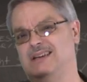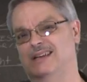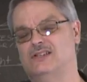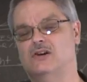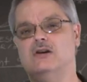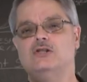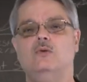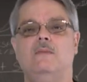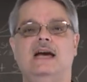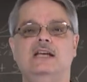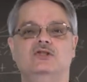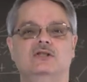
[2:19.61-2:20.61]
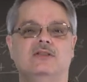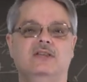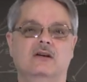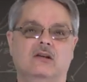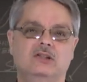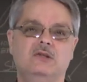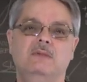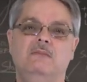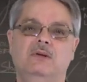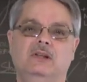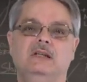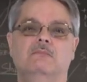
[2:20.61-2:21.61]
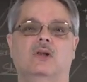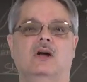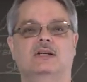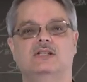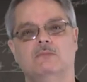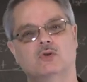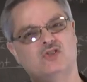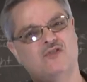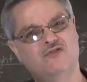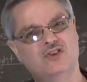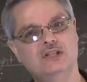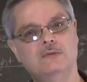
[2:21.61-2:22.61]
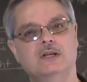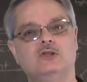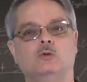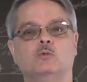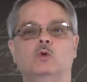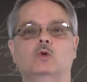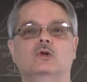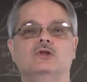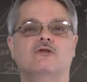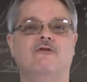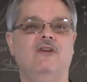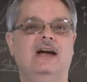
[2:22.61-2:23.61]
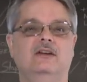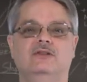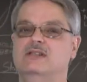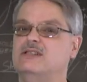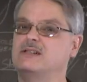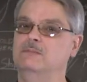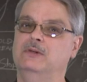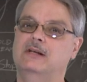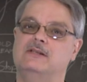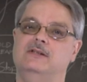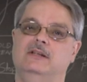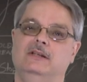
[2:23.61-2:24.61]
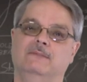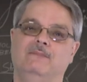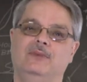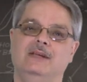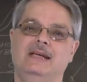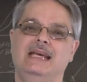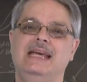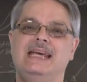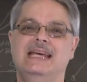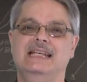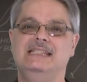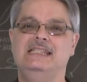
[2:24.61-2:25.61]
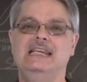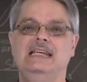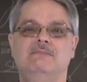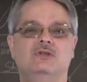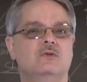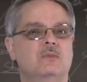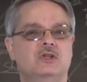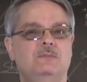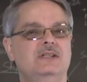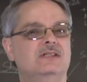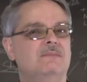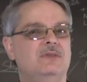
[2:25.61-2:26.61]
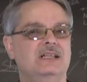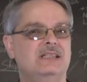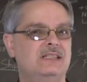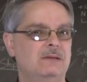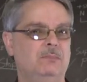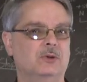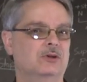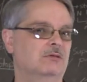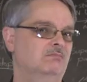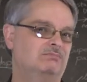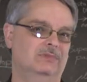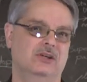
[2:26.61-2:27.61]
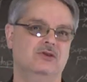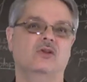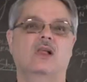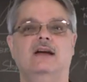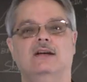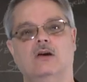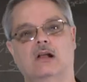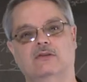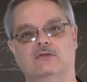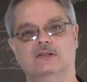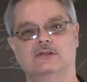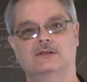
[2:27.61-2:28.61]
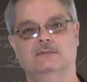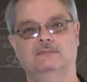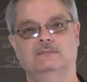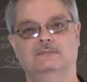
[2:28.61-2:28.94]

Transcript: It's hard to imagine that the ultimate building blocks and most fundamental rules are found in this complexity. It seems there must be something simpler underlying all of this.